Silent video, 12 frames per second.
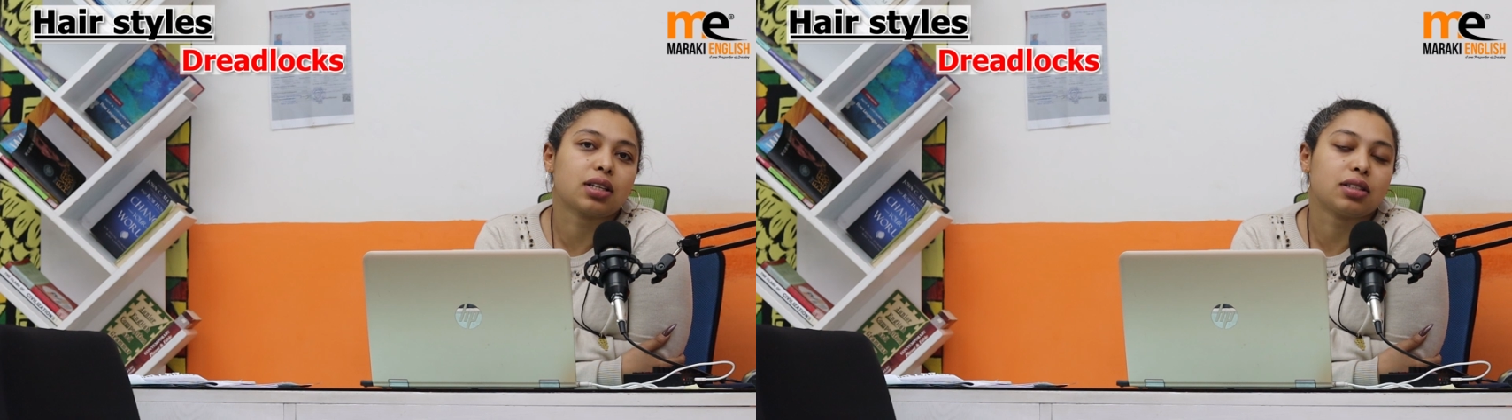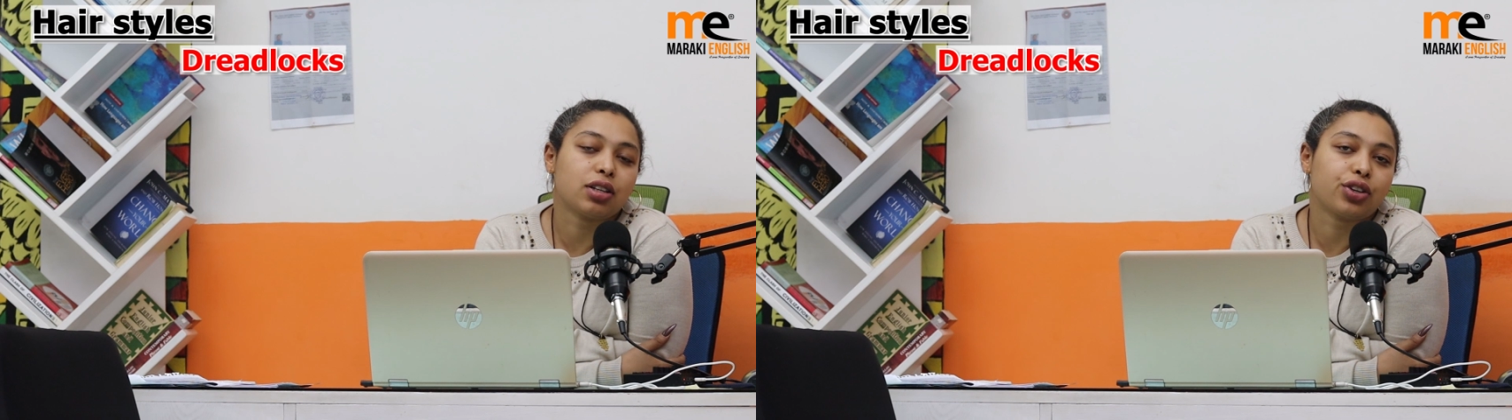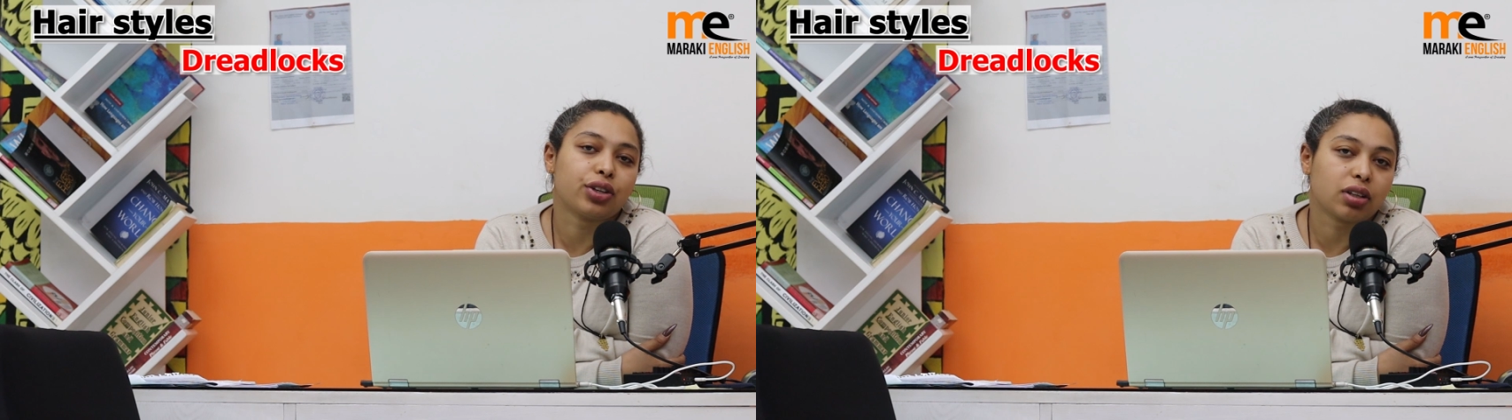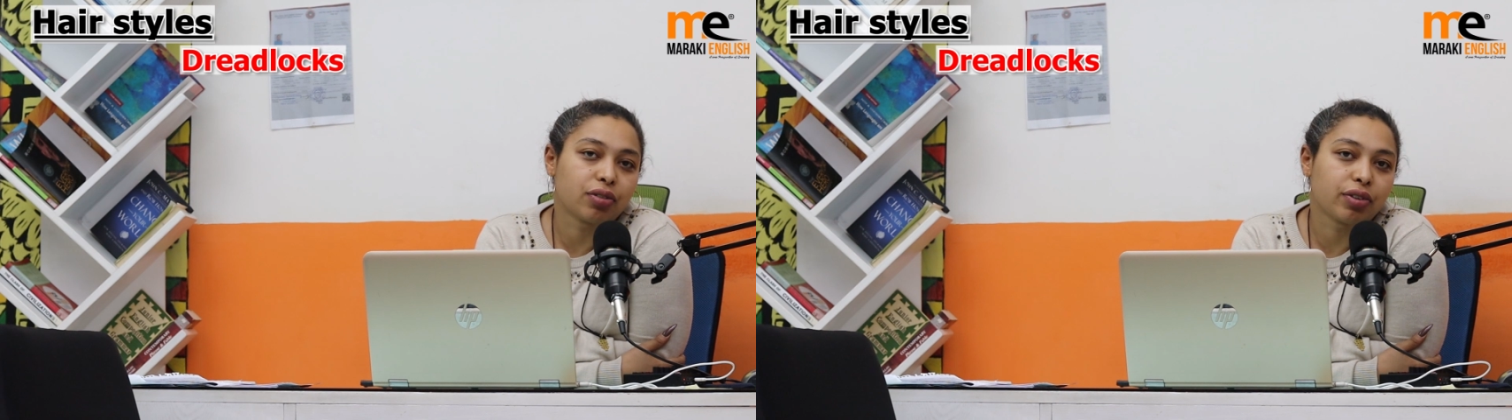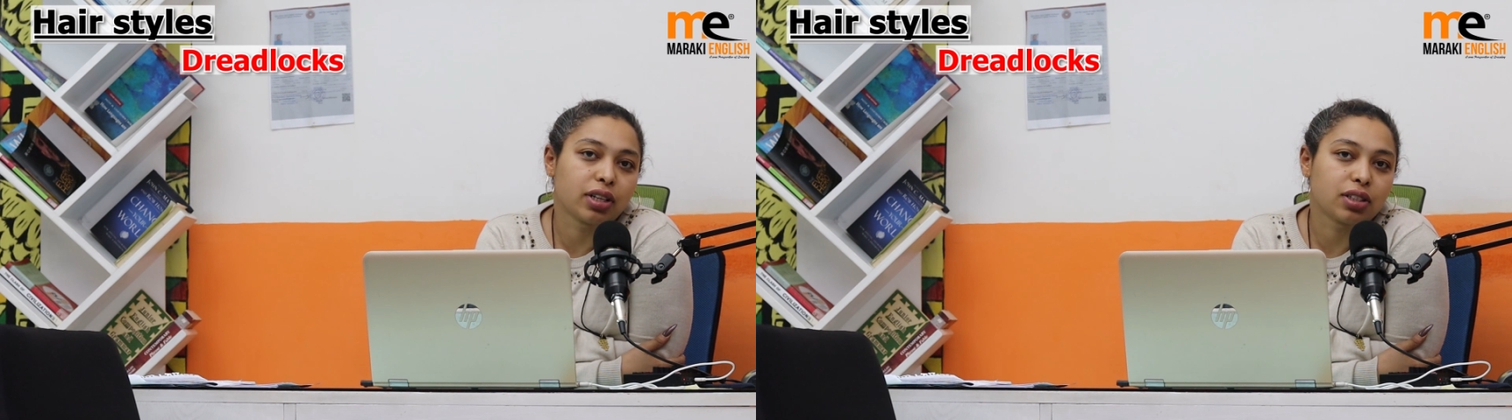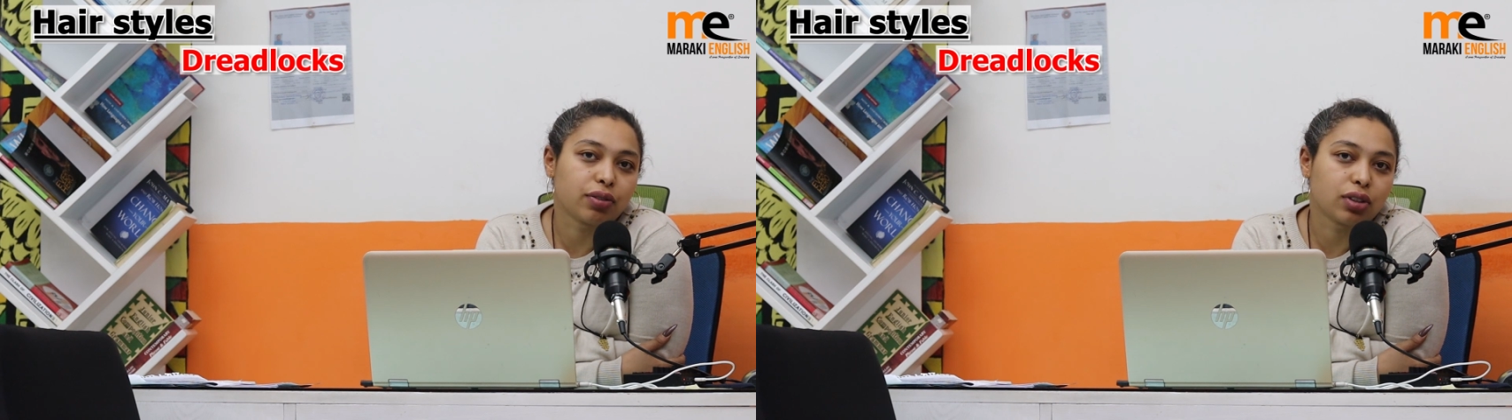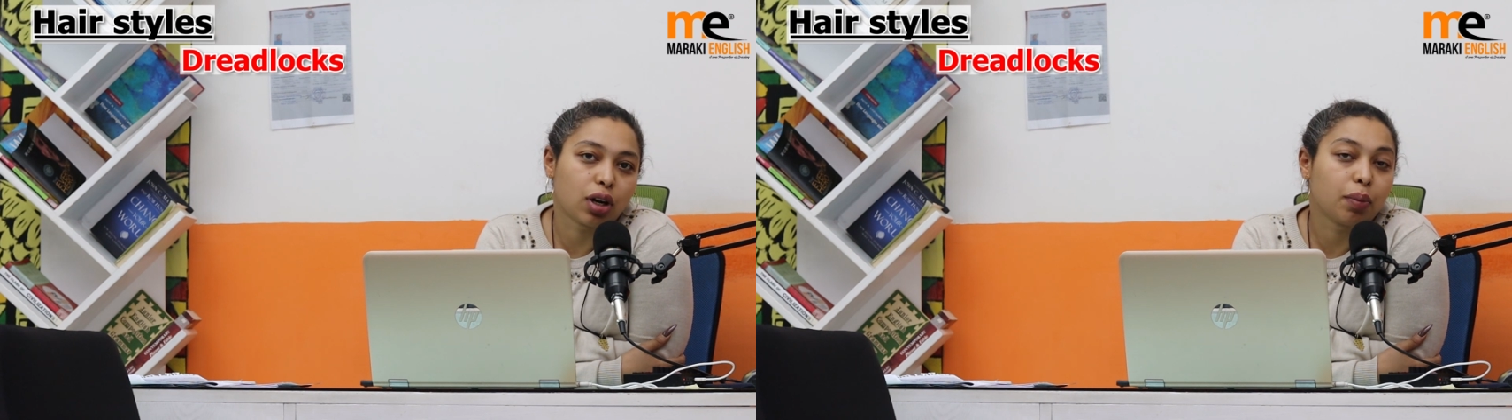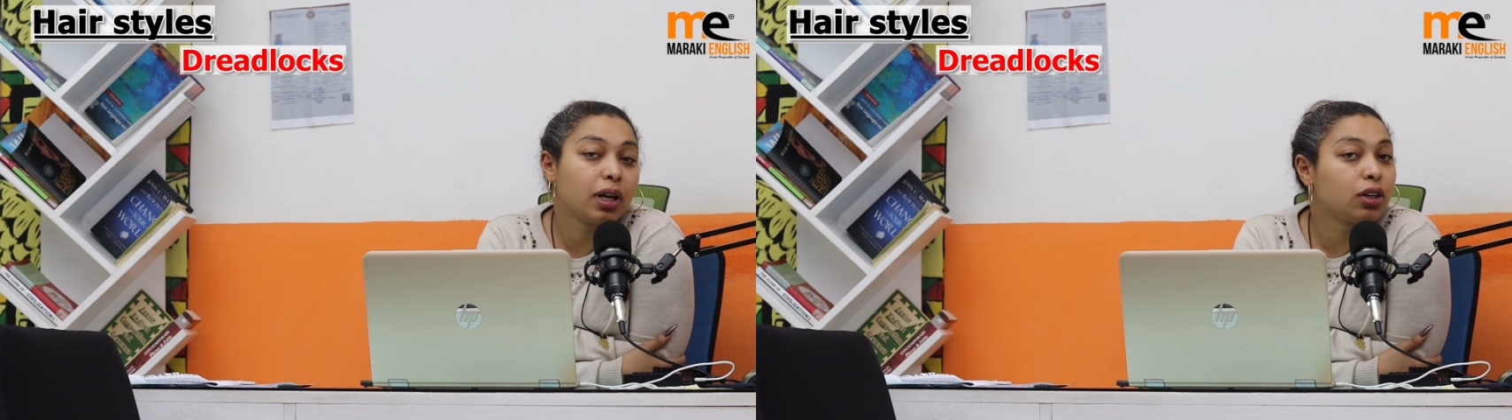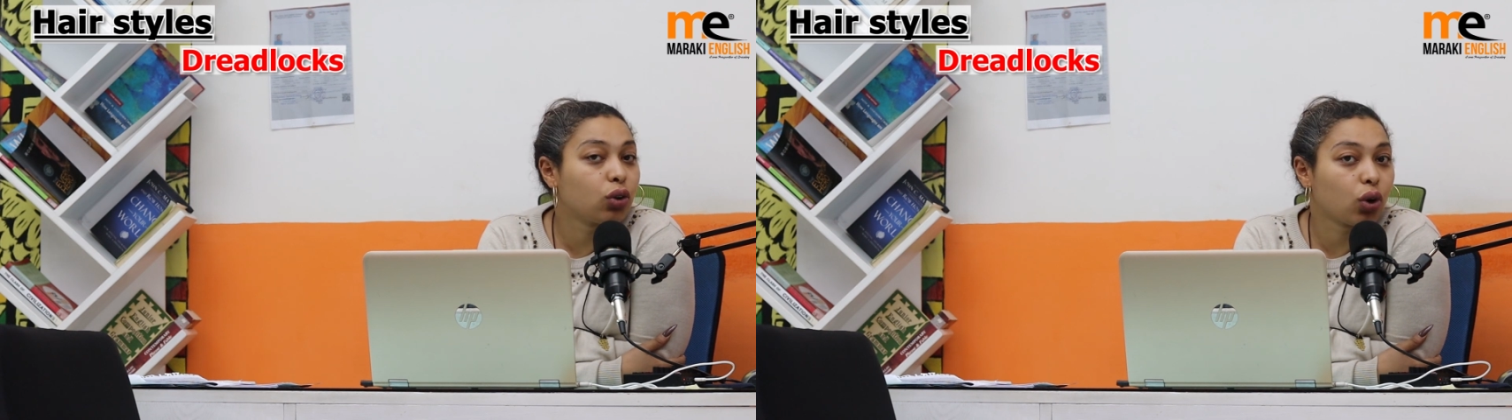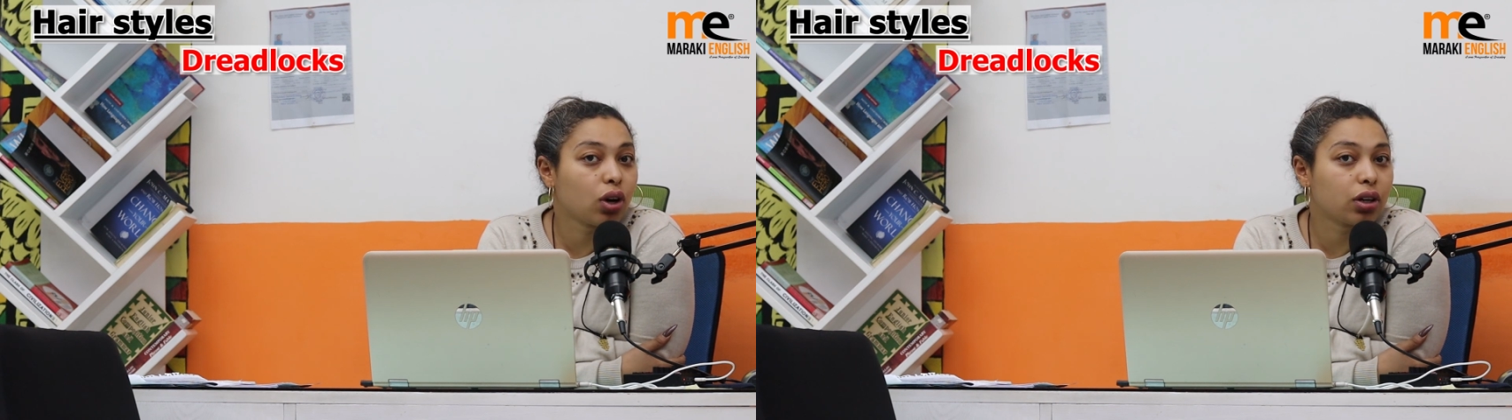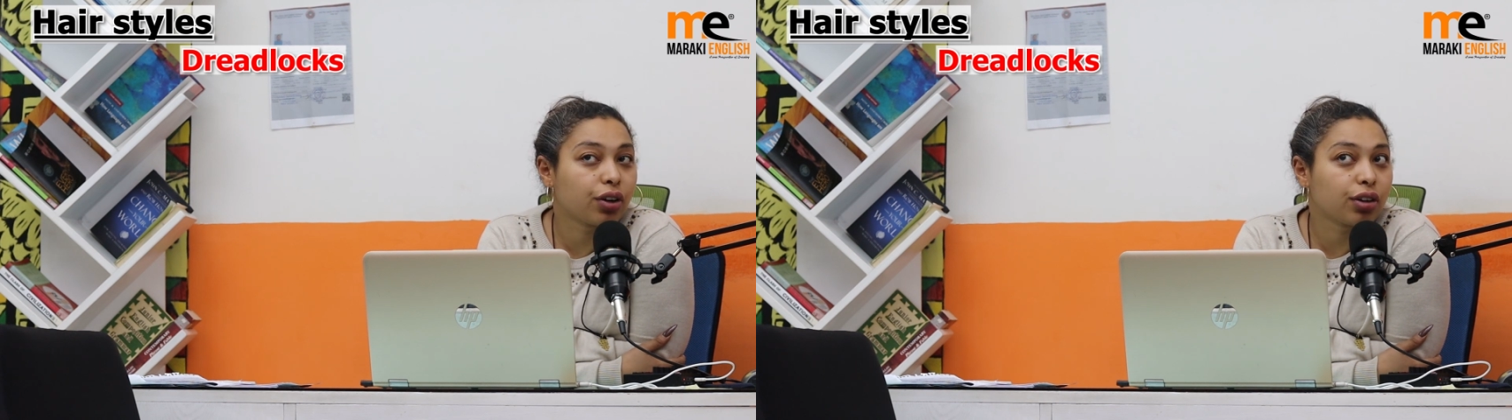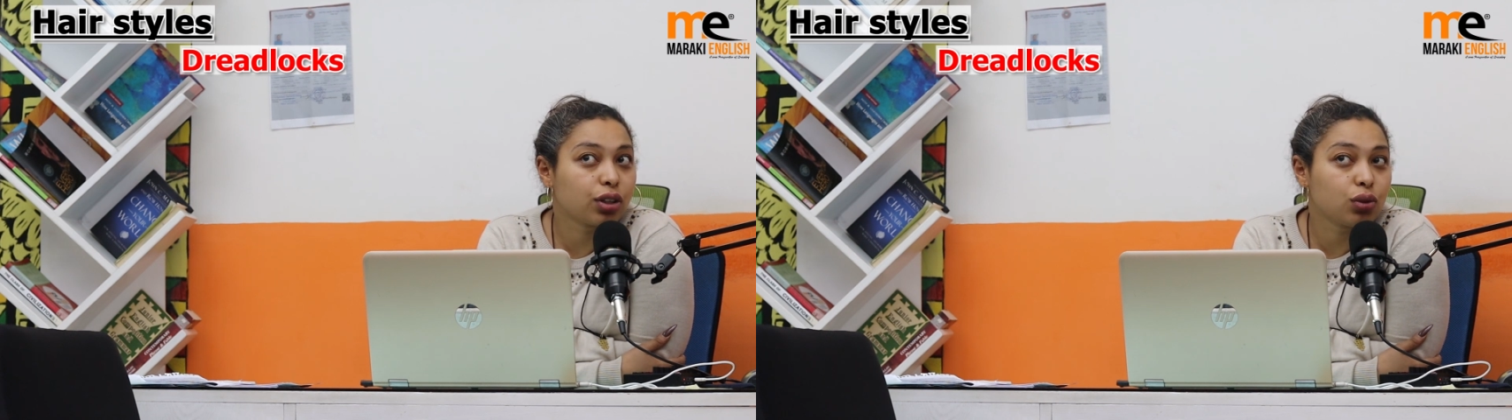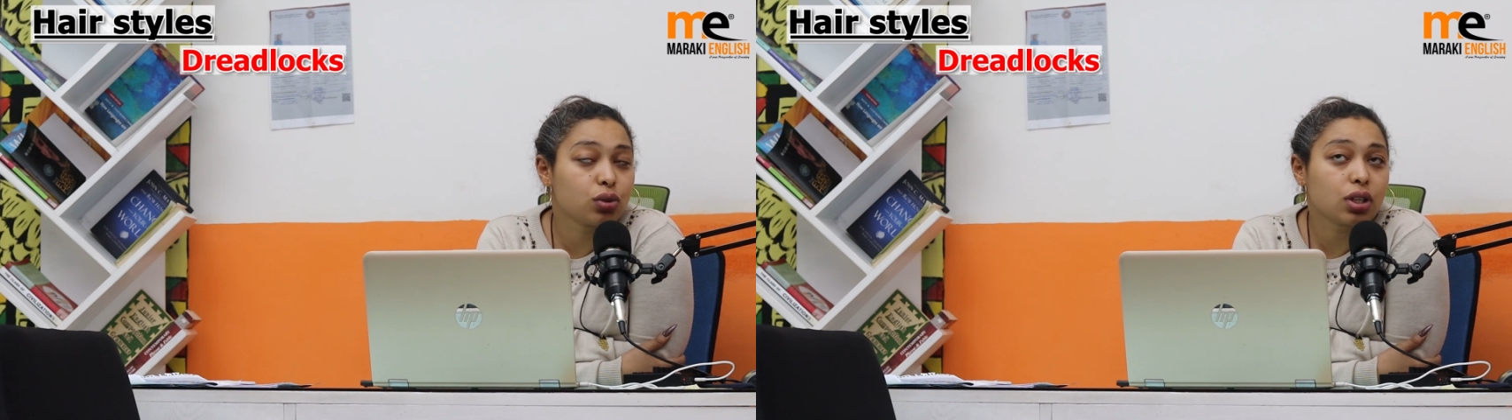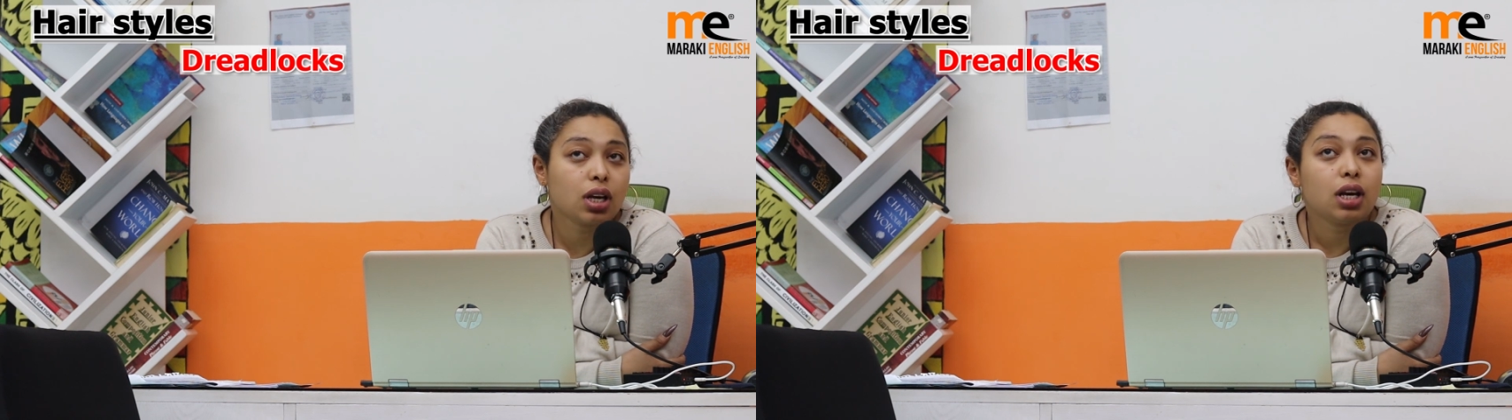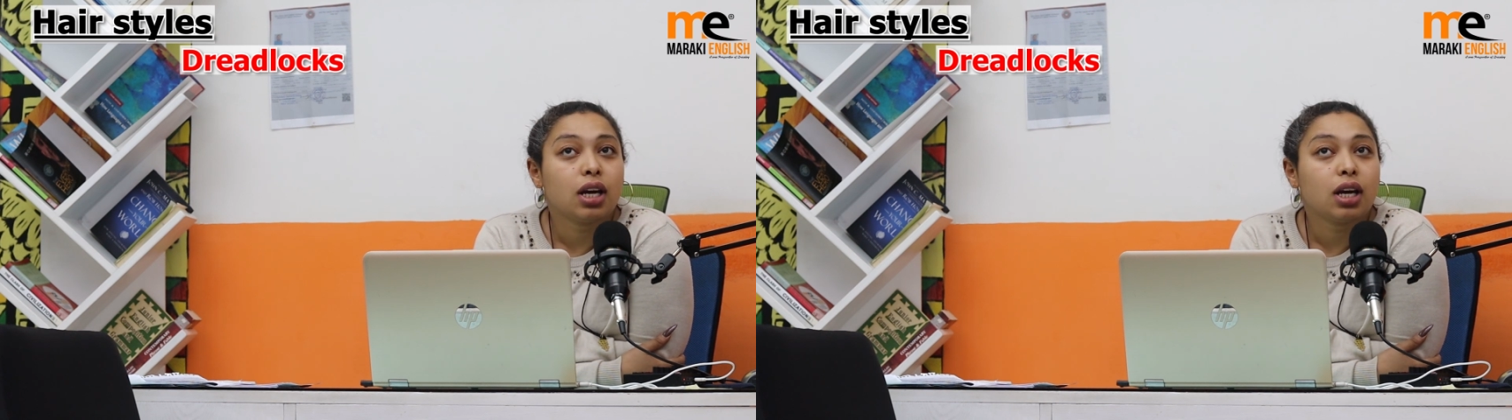considered an offensive term and no longer in use.